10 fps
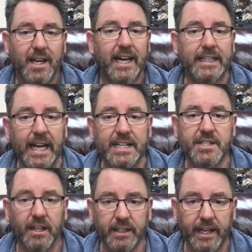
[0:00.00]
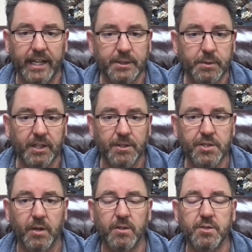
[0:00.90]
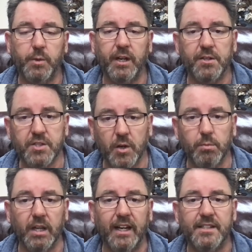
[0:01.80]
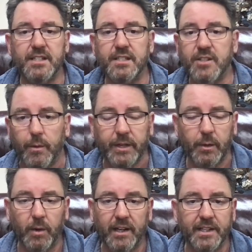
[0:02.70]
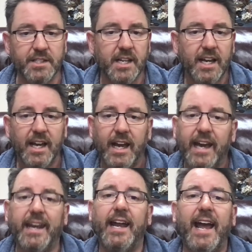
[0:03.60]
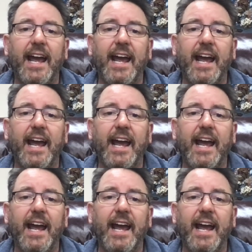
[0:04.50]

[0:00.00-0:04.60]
And that is not the case with our church. We are so blessed in so many ways, and